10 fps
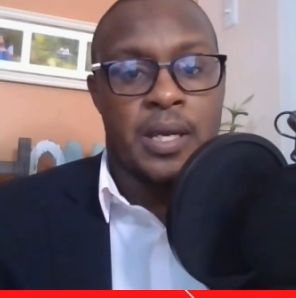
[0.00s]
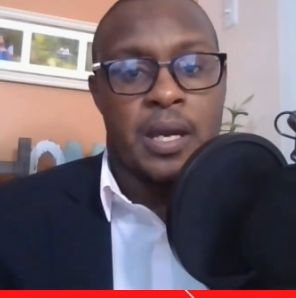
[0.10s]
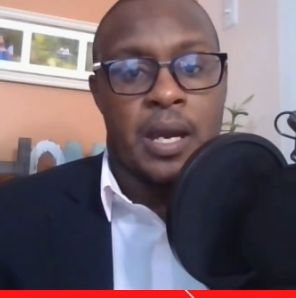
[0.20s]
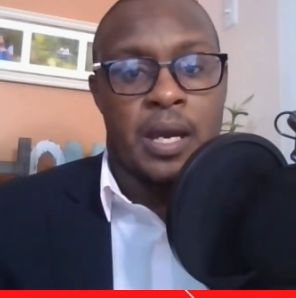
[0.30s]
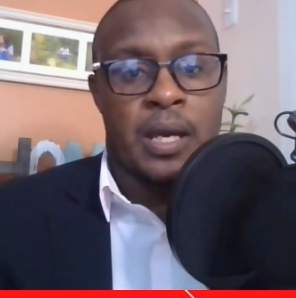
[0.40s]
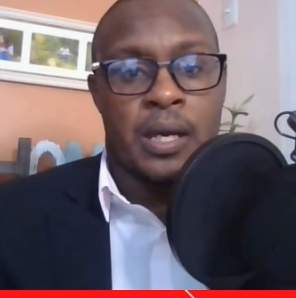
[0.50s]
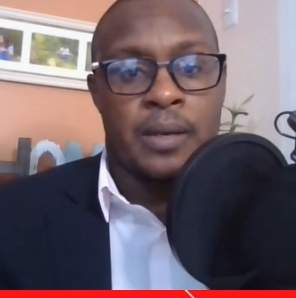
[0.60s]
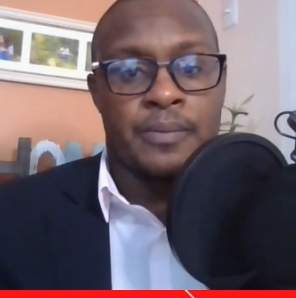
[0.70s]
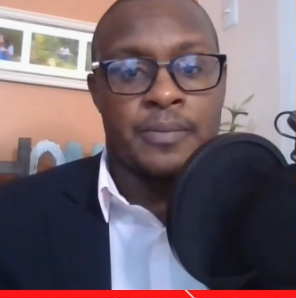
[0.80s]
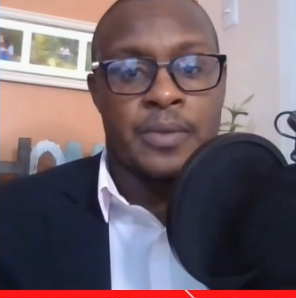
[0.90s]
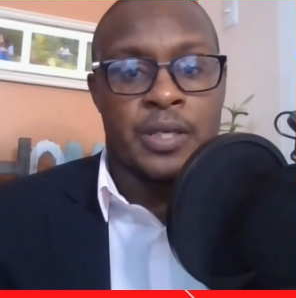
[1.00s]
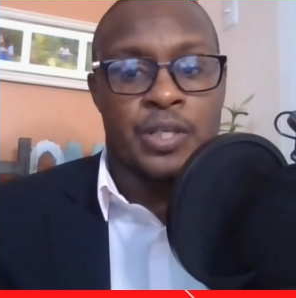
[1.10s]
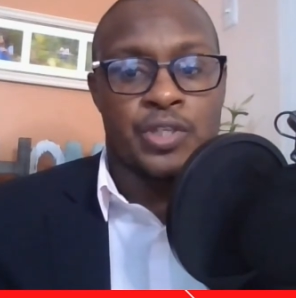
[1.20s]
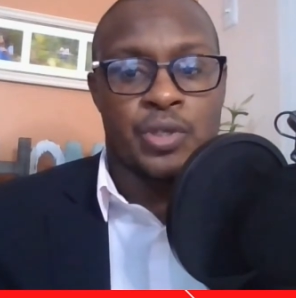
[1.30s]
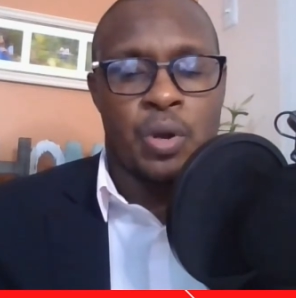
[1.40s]
Um,
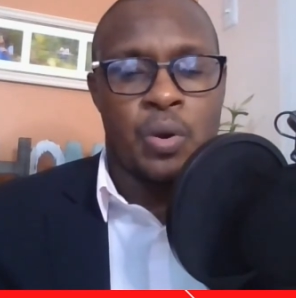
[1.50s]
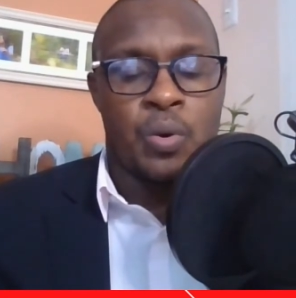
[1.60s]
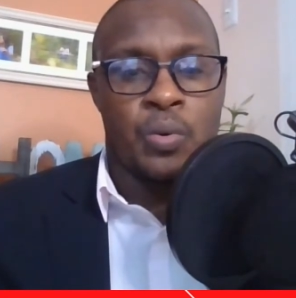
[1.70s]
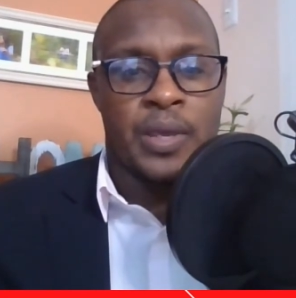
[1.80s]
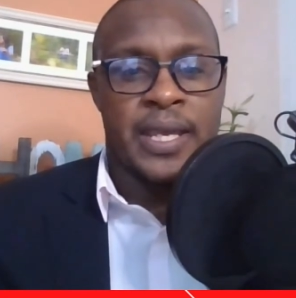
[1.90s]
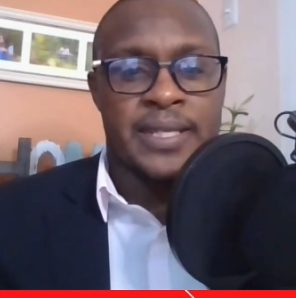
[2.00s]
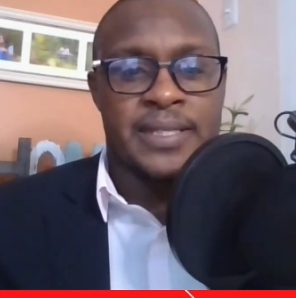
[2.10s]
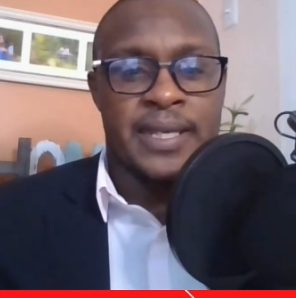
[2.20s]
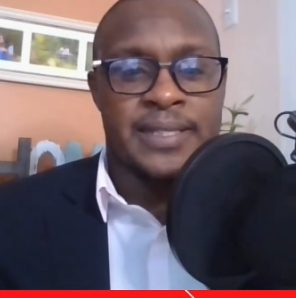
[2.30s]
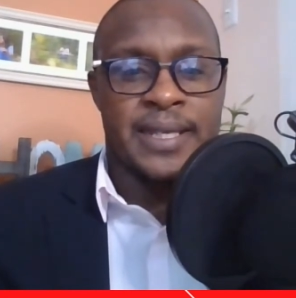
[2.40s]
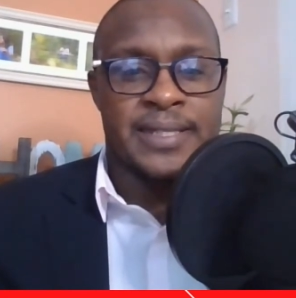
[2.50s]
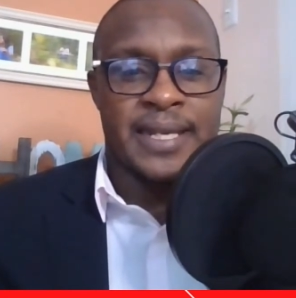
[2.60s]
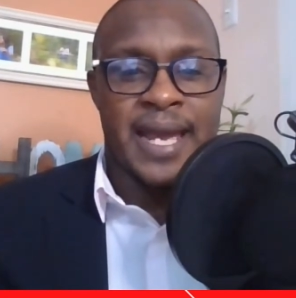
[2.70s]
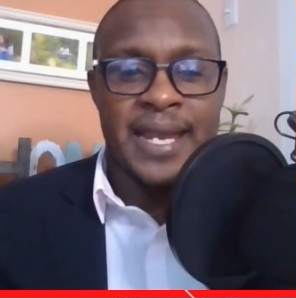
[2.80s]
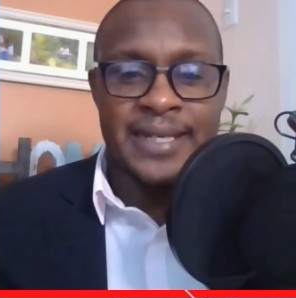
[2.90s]
so it's it's it's an
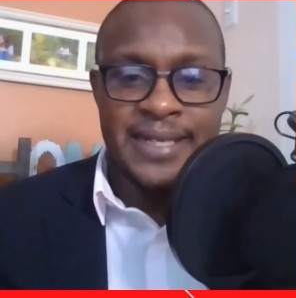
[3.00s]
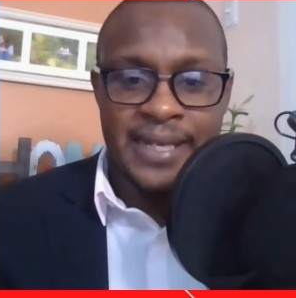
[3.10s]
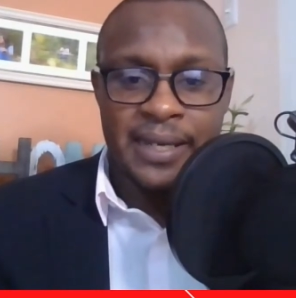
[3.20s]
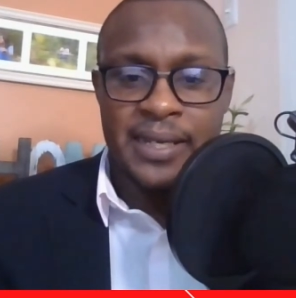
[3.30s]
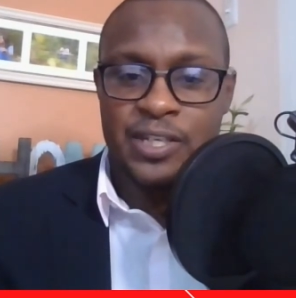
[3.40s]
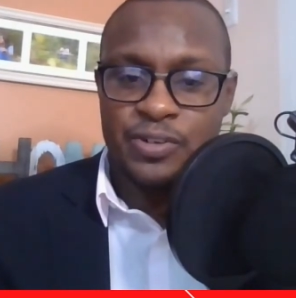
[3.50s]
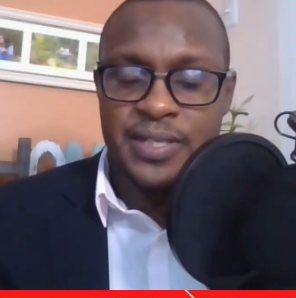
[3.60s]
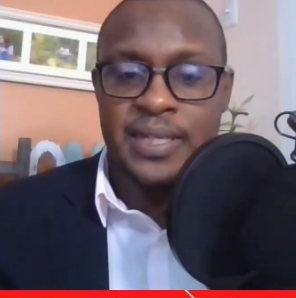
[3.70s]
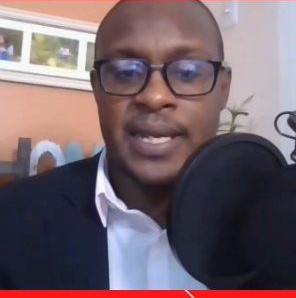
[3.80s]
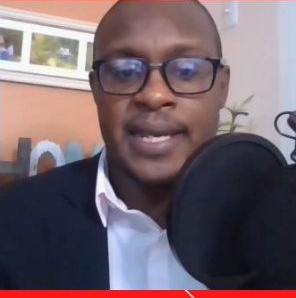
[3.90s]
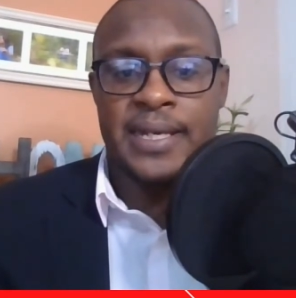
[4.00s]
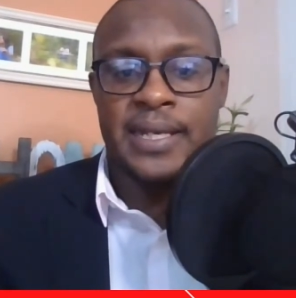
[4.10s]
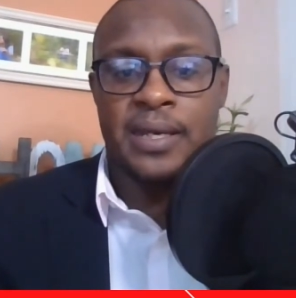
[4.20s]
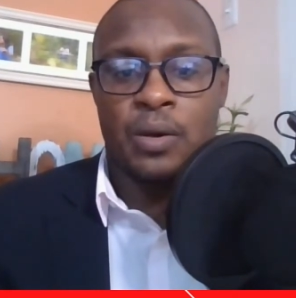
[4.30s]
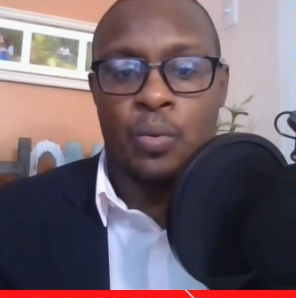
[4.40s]
idea, interesting
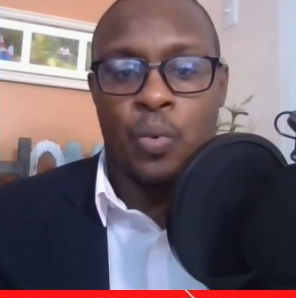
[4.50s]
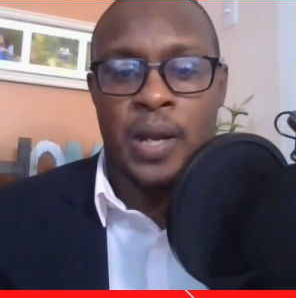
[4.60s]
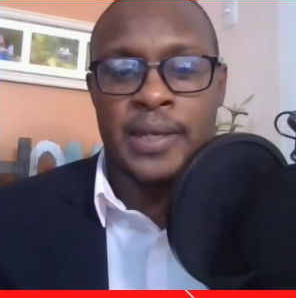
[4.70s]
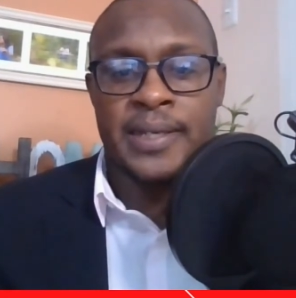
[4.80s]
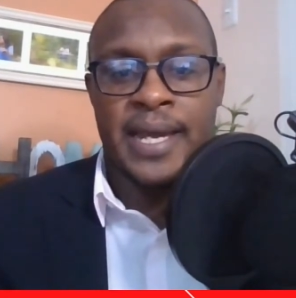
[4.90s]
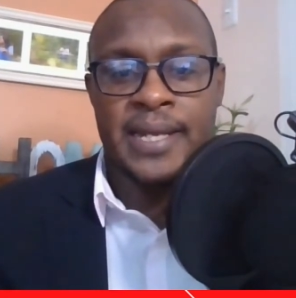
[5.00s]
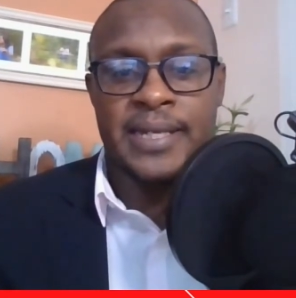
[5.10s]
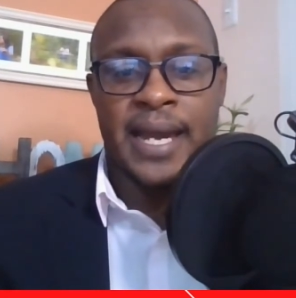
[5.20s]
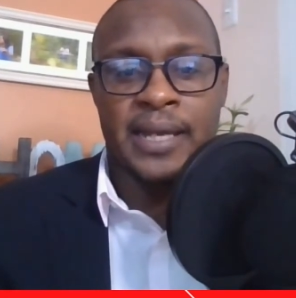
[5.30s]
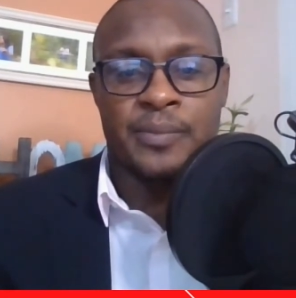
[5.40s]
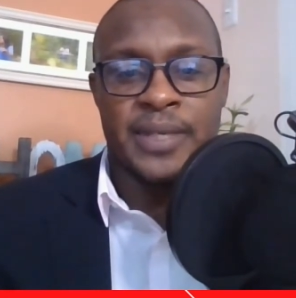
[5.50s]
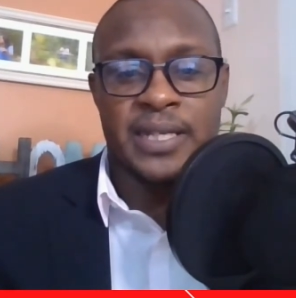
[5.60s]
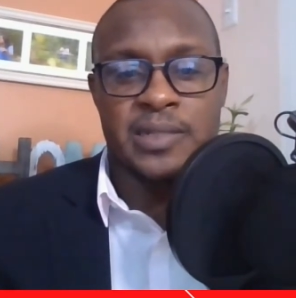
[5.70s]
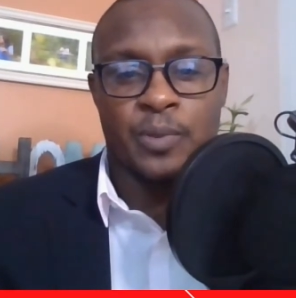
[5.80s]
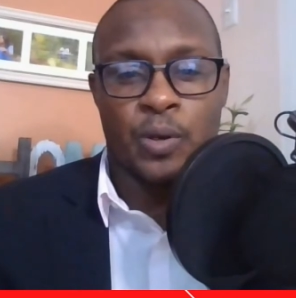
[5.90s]
idea, one that I'll be
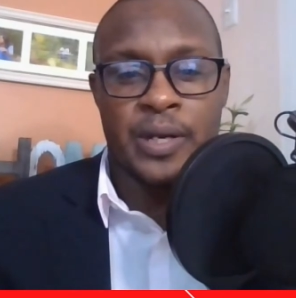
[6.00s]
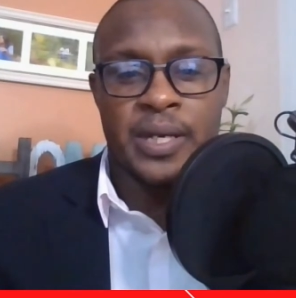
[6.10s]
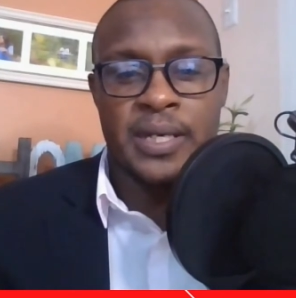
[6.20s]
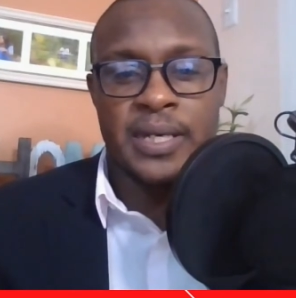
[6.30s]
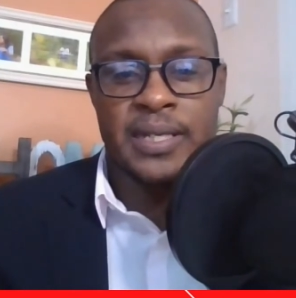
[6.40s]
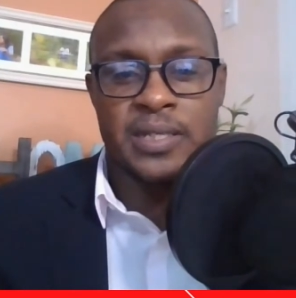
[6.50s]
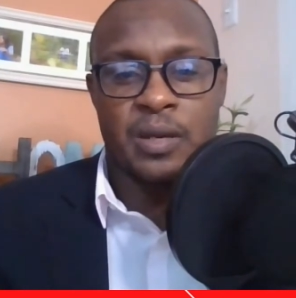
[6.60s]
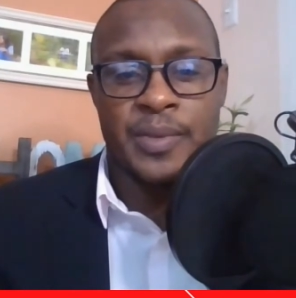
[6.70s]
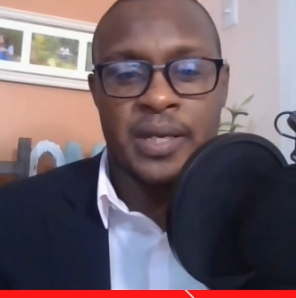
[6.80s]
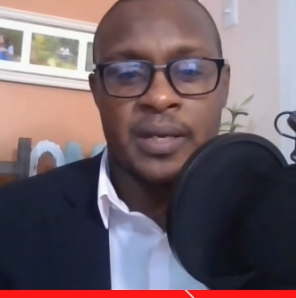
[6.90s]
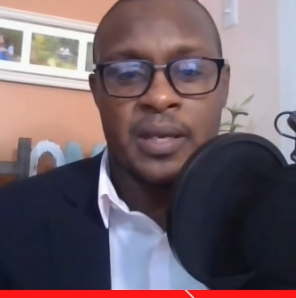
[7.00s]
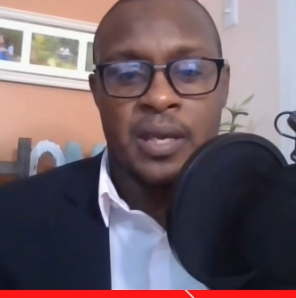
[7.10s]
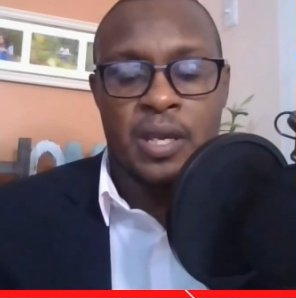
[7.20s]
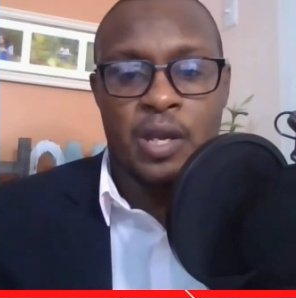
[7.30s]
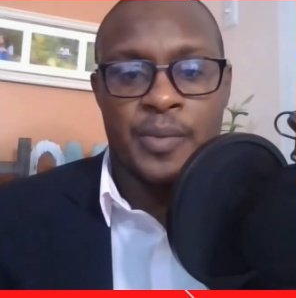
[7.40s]
exploring in the next coming
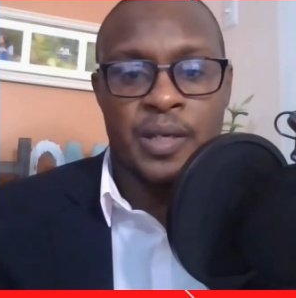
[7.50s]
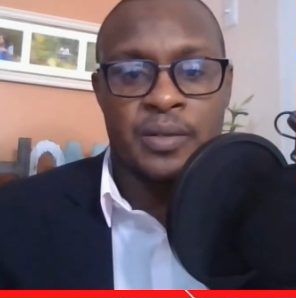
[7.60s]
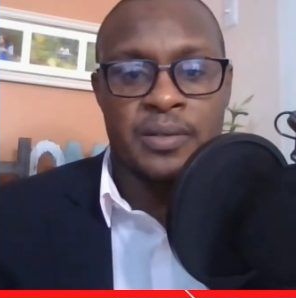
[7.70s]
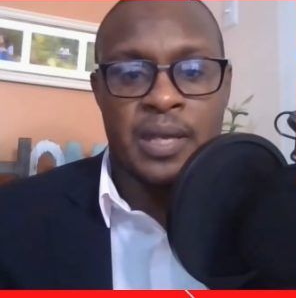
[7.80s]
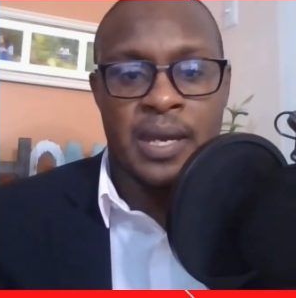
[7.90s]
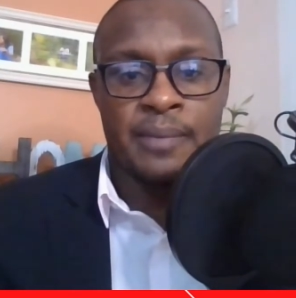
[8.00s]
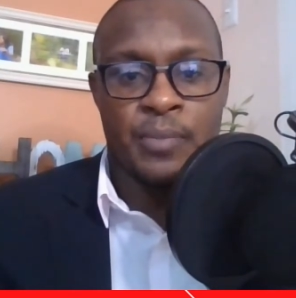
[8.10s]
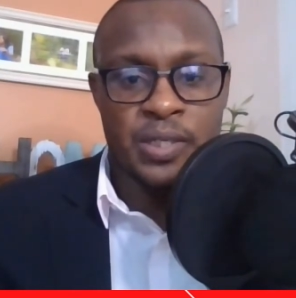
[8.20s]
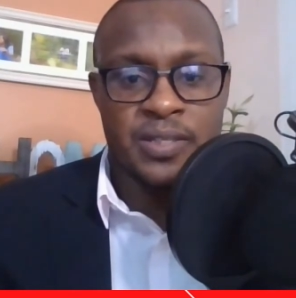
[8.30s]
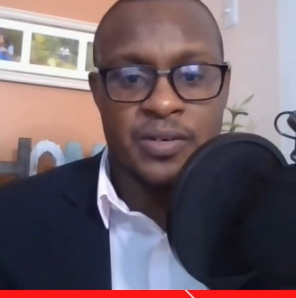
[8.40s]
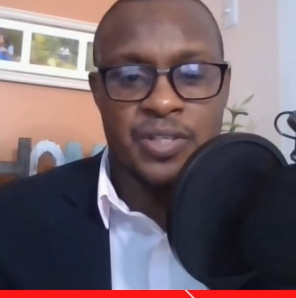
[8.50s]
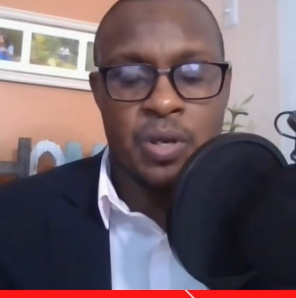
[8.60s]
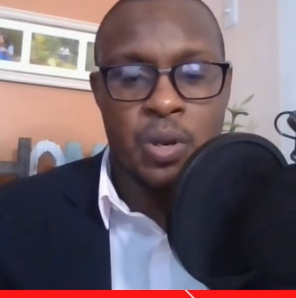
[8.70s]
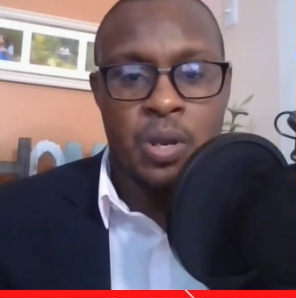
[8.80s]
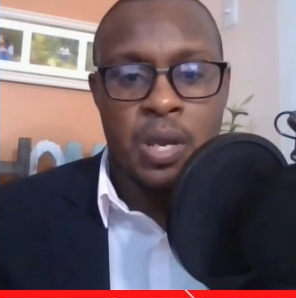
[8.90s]
coming uh, months or
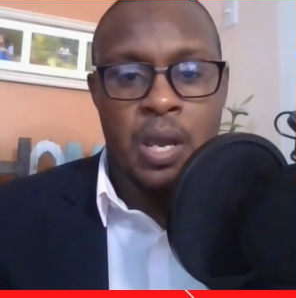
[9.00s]
so.